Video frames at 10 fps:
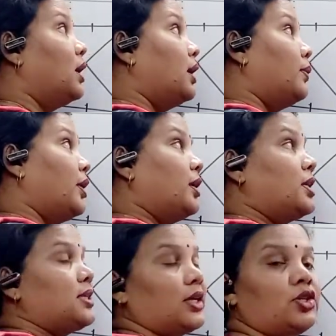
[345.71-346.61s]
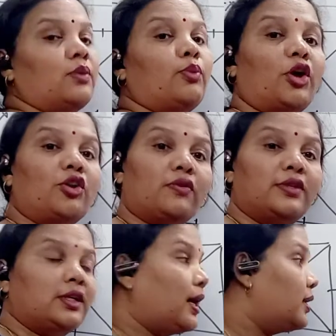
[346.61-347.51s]
intersection point of the
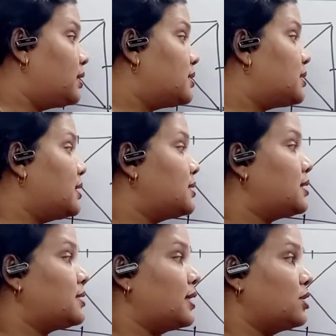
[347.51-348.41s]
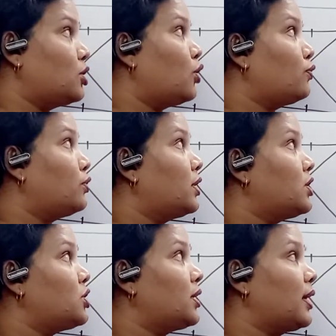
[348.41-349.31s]
diagonals is its center of
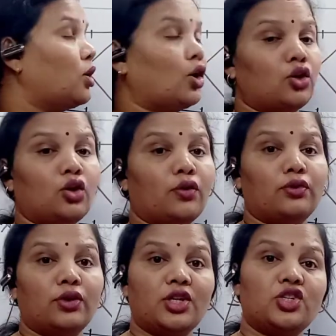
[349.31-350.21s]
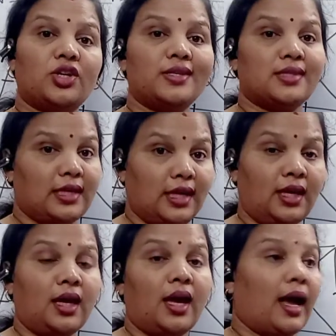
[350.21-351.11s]
rotation, and order of rotation is 3
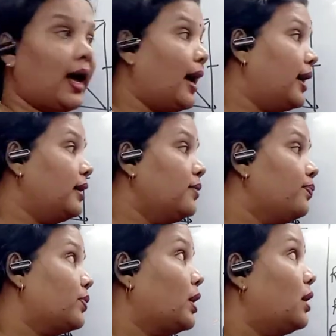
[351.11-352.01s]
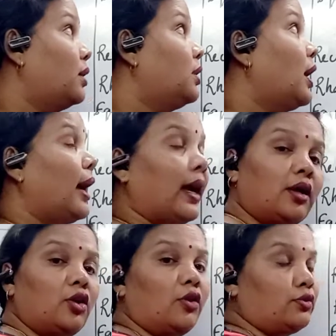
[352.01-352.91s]
and the
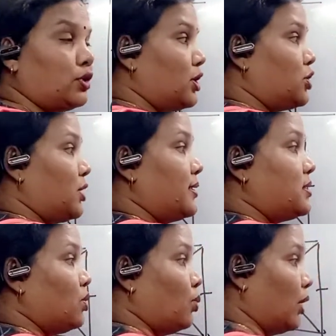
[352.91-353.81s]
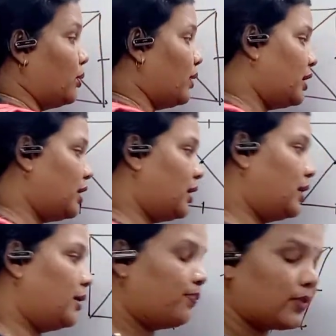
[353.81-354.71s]
angle of rotation is 120
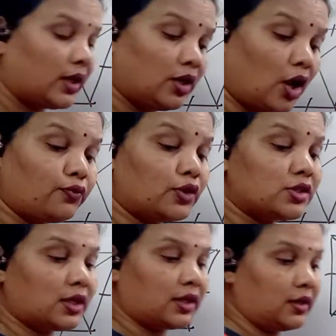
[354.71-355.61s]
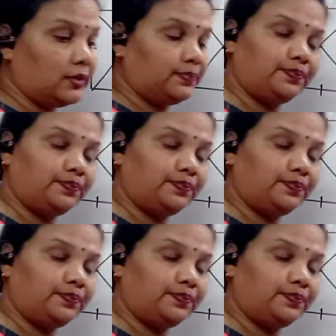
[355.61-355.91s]
degree. Now for circle.